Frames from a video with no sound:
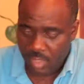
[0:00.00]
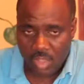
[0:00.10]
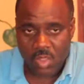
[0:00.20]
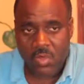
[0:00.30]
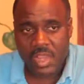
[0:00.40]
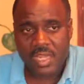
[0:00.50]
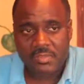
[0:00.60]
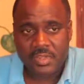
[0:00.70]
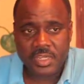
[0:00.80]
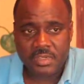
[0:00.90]
Oh, I
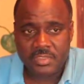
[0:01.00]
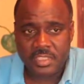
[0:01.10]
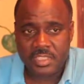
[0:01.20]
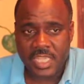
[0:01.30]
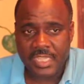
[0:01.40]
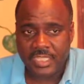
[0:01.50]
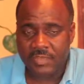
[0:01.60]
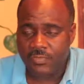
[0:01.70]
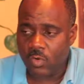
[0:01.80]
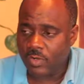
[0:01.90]
live in here since
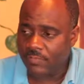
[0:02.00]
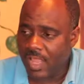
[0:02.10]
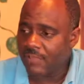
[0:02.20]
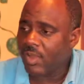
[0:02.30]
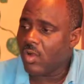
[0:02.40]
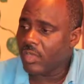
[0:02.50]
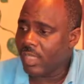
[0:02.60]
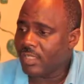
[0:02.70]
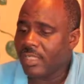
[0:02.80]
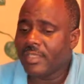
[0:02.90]
1945.
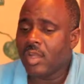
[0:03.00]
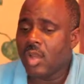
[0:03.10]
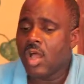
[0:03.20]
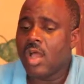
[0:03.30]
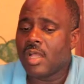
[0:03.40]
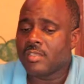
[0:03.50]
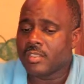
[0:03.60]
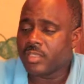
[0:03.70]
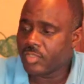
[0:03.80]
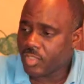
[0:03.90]
Okay, then the law
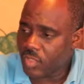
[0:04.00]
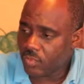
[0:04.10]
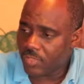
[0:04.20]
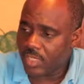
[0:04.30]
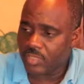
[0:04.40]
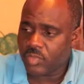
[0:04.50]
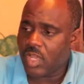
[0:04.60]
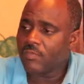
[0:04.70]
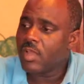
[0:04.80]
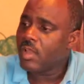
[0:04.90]
assists you because you
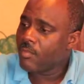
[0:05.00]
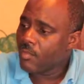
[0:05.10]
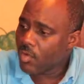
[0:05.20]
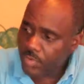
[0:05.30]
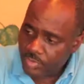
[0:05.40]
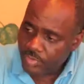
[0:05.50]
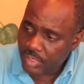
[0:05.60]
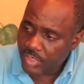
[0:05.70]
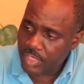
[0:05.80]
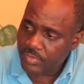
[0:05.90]
have more than
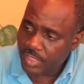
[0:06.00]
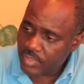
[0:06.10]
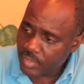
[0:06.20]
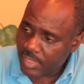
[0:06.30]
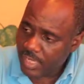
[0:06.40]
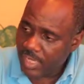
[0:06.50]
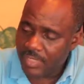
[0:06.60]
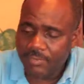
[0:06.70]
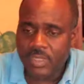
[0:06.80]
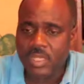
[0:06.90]
10 years on your
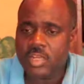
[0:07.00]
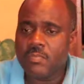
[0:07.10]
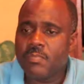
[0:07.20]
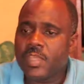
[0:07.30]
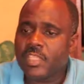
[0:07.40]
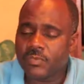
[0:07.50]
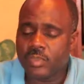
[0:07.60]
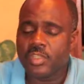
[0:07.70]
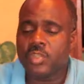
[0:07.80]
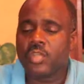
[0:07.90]
land, been here
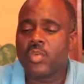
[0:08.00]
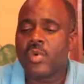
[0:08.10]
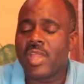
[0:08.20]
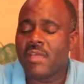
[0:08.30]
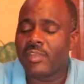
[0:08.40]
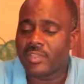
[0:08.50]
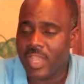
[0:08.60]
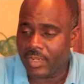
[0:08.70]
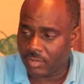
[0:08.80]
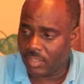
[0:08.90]
peacefully, so you want to have a
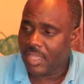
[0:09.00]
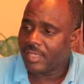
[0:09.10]
title.